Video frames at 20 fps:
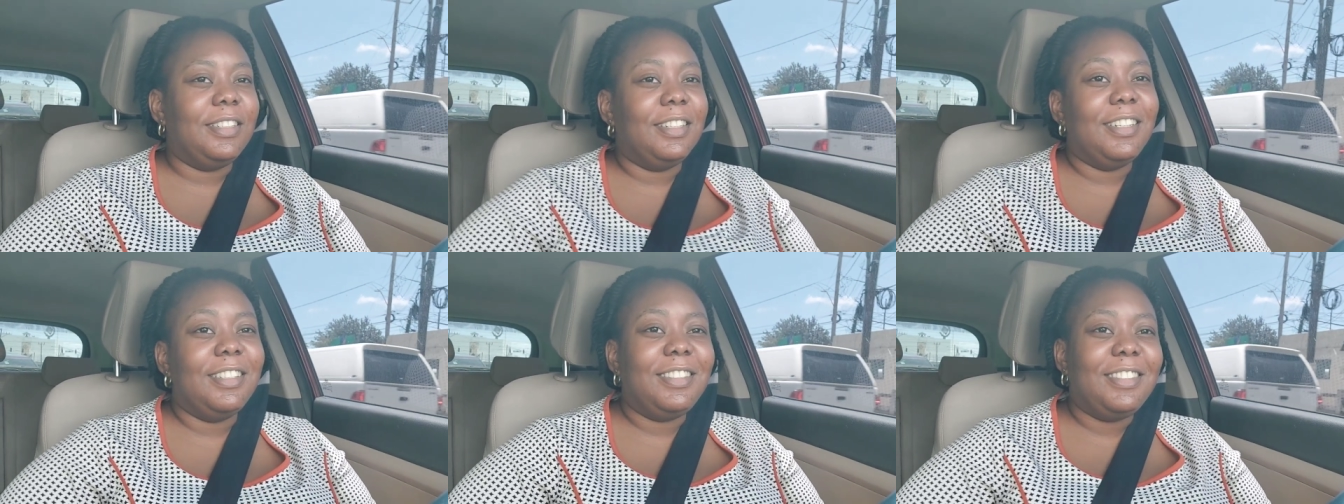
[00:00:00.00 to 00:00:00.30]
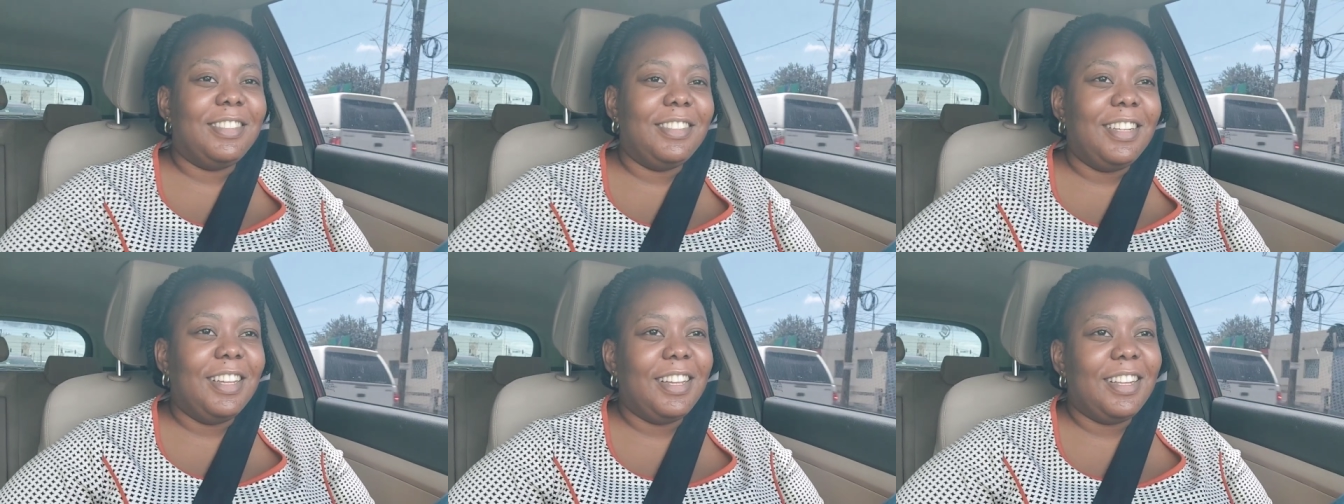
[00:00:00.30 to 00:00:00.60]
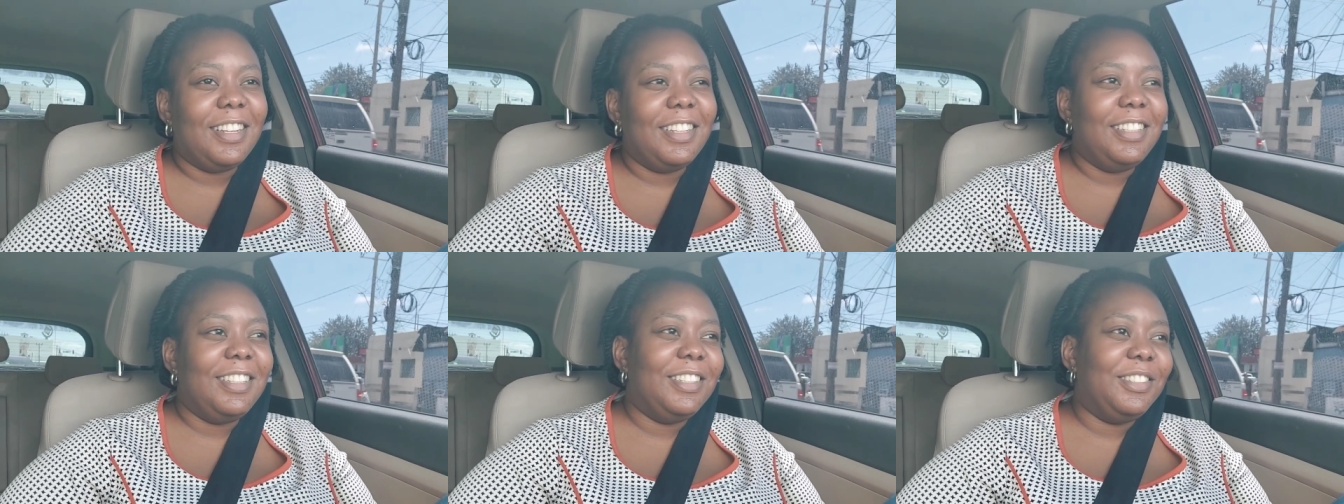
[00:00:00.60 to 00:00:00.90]
yesterday
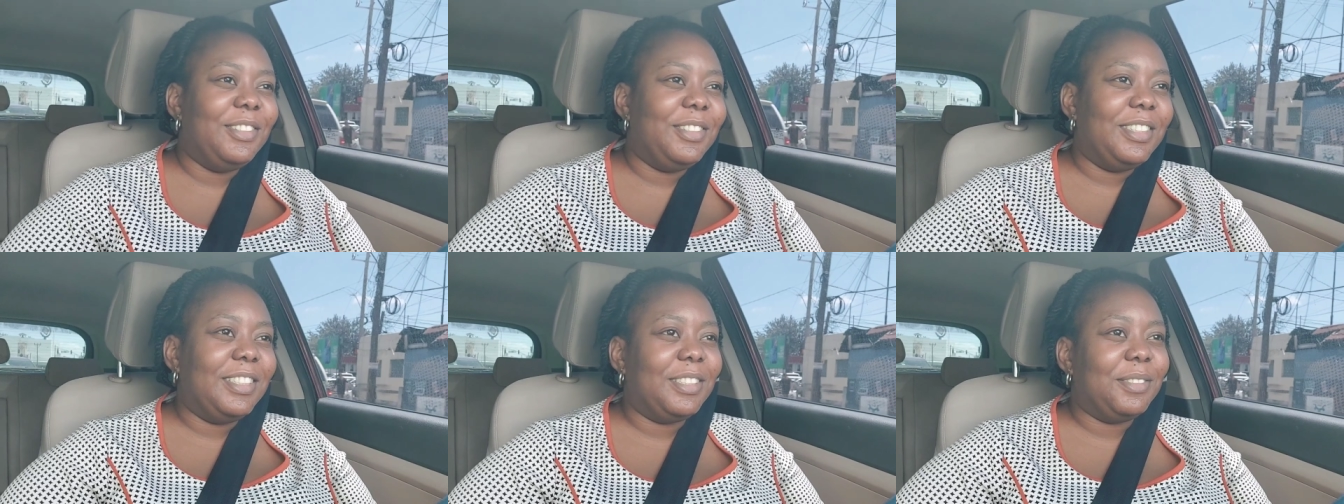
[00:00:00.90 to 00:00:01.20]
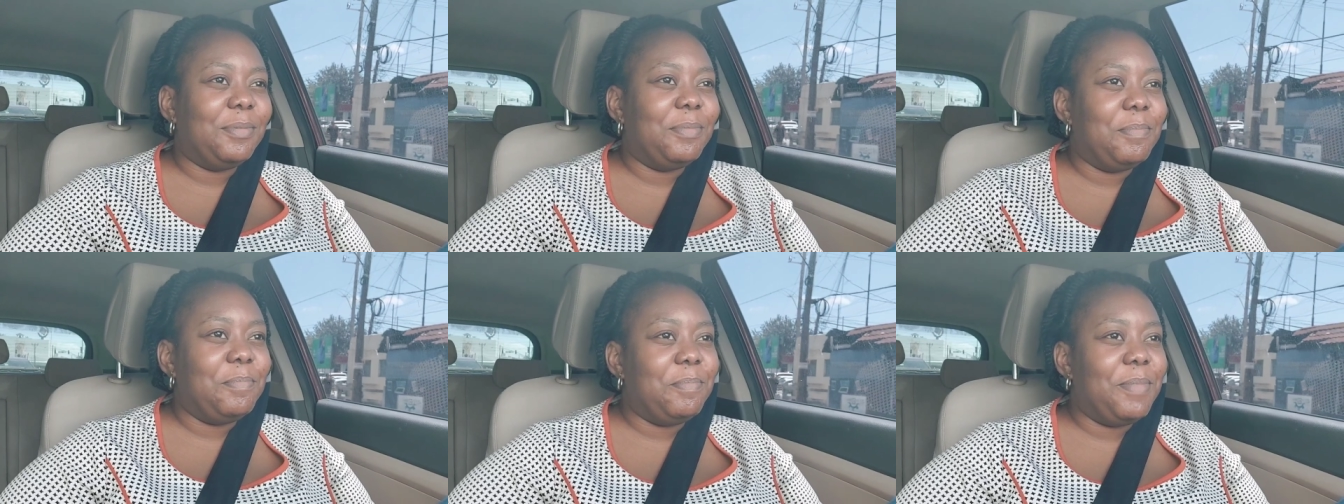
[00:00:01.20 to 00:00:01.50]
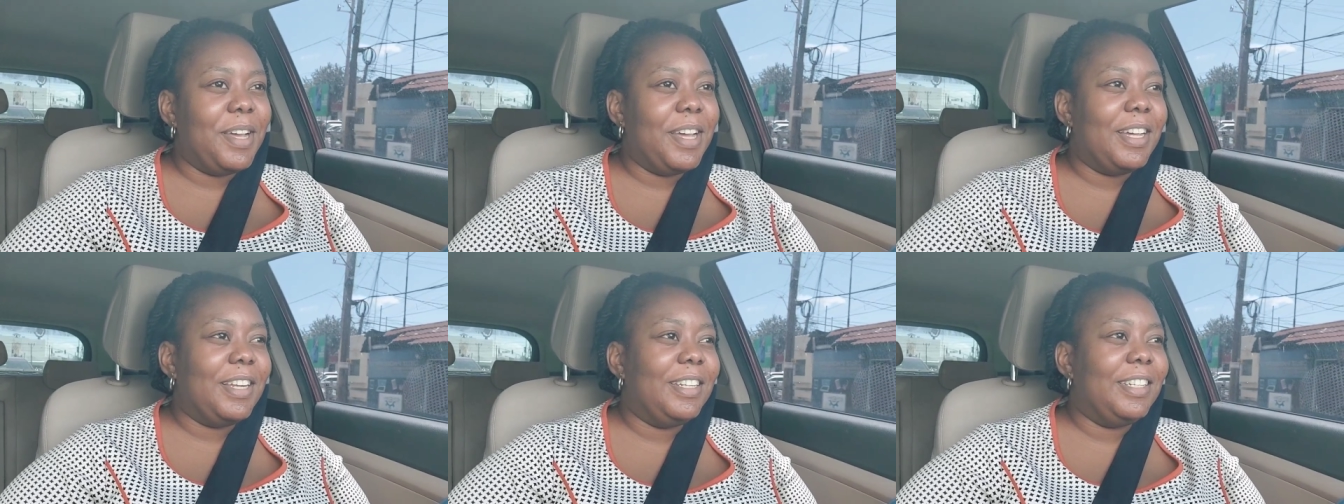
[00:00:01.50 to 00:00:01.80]
clinic was
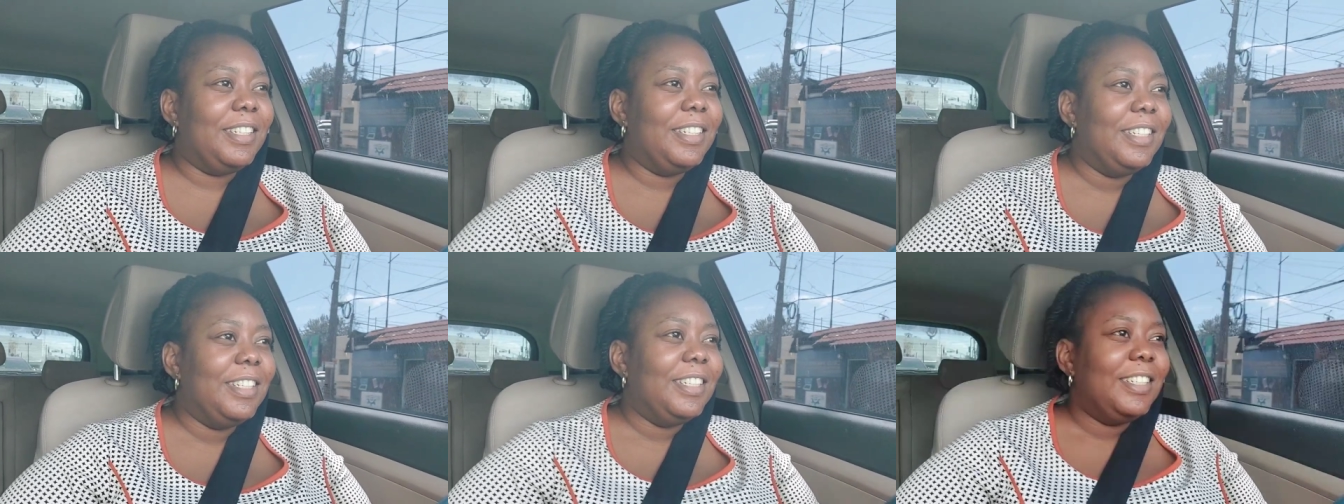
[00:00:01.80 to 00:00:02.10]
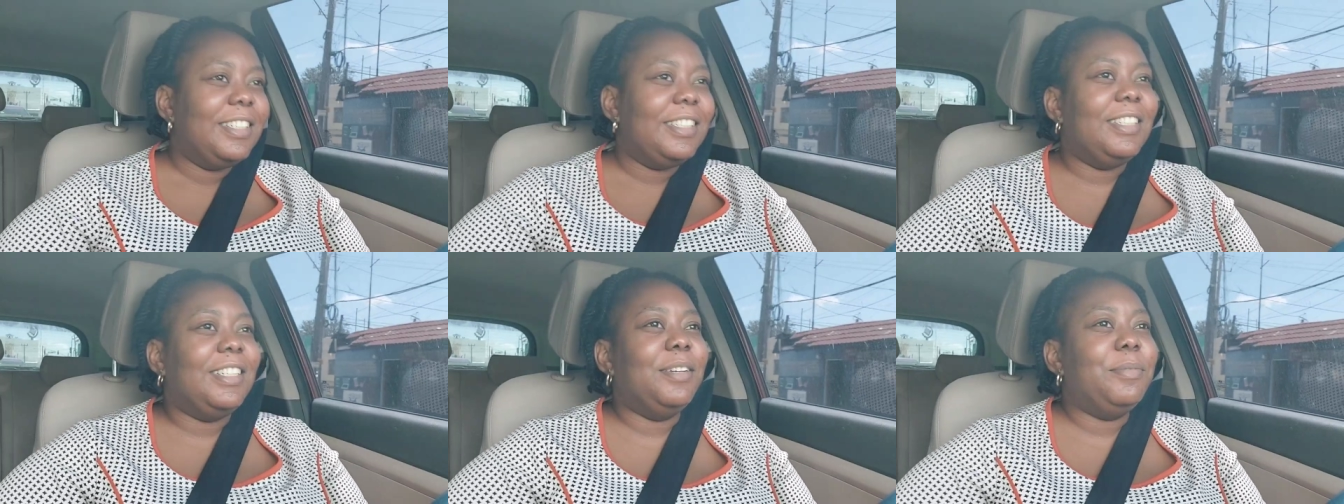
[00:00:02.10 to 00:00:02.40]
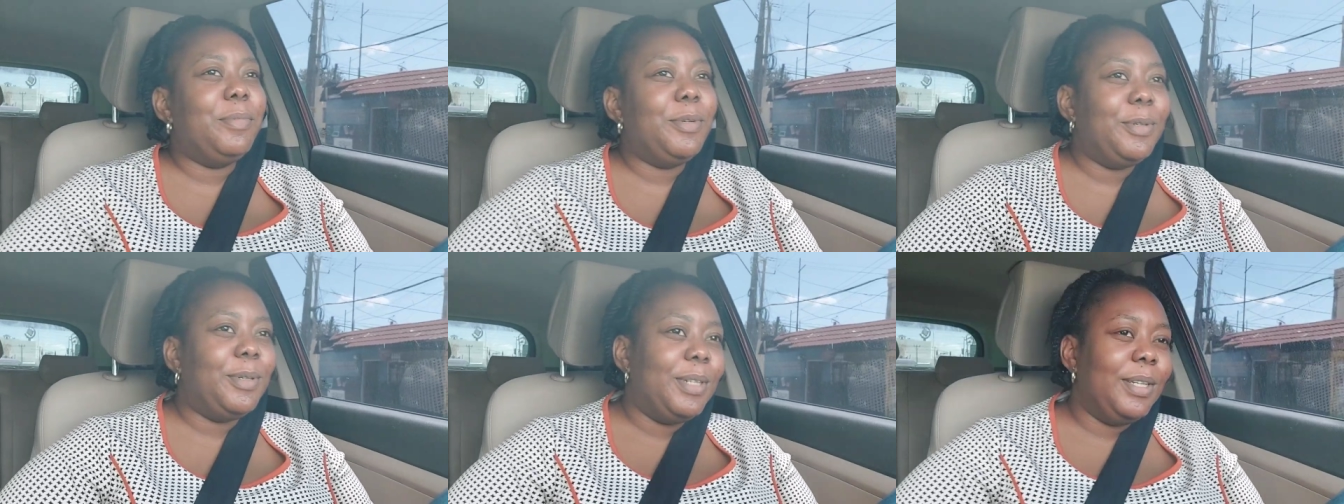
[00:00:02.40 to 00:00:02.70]

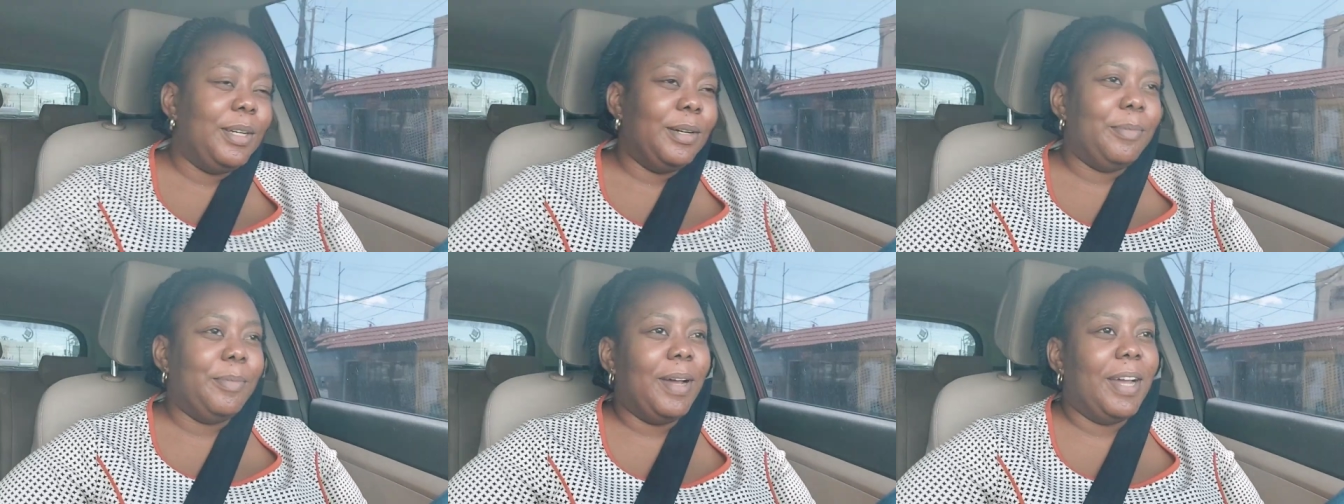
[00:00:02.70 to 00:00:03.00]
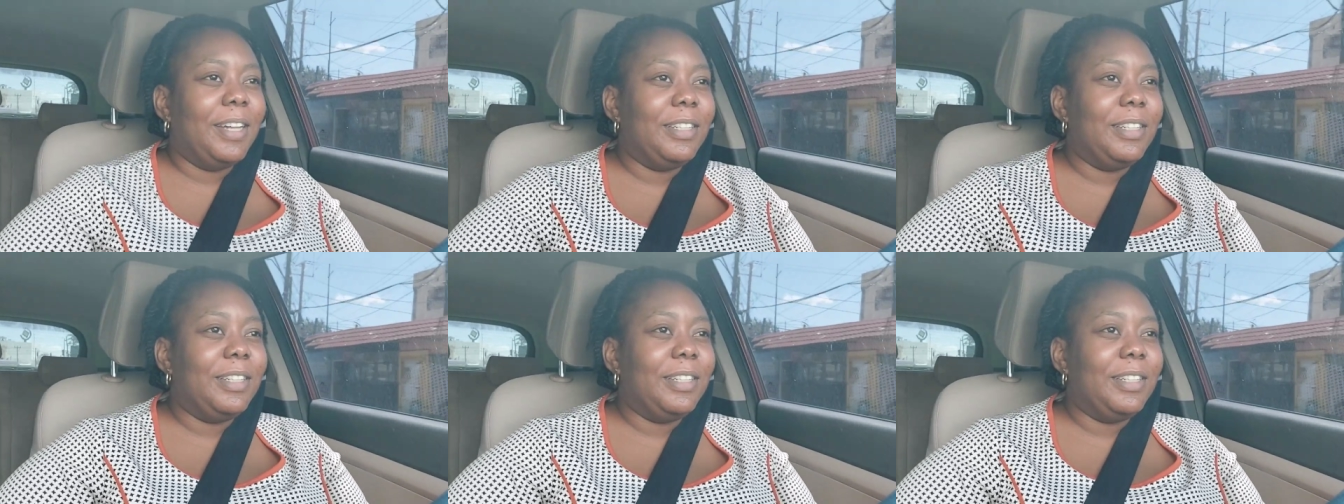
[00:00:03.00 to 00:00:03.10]
pandemonium.